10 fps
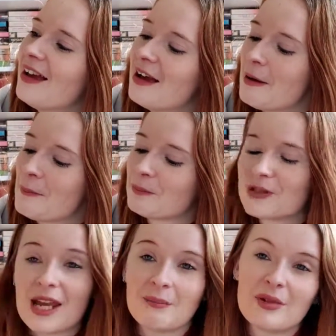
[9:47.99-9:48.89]

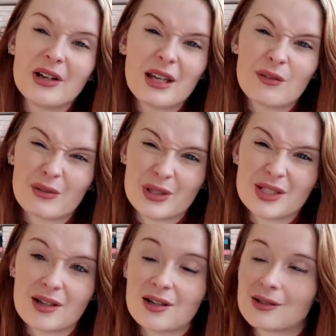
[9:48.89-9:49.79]
So yeah, I only gave it 3
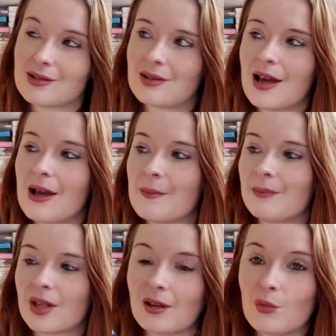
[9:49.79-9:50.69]
stars,
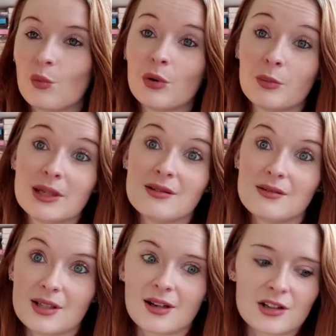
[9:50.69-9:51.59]
and I will be
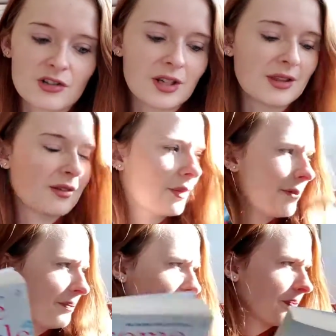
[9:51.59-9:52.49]
decluttering this one.